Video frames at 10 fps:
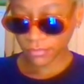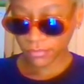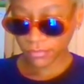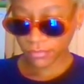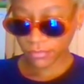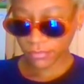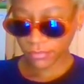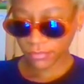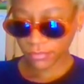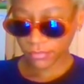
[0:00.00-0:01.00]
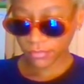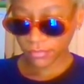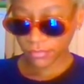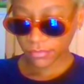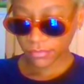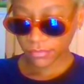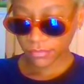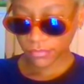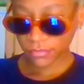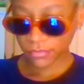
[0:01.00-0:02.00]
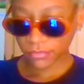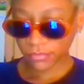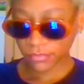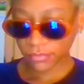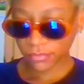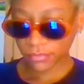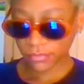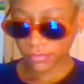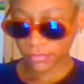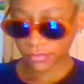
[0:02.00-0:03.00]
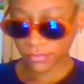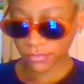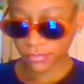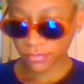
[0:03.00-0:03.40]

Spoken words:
Nobody speaks.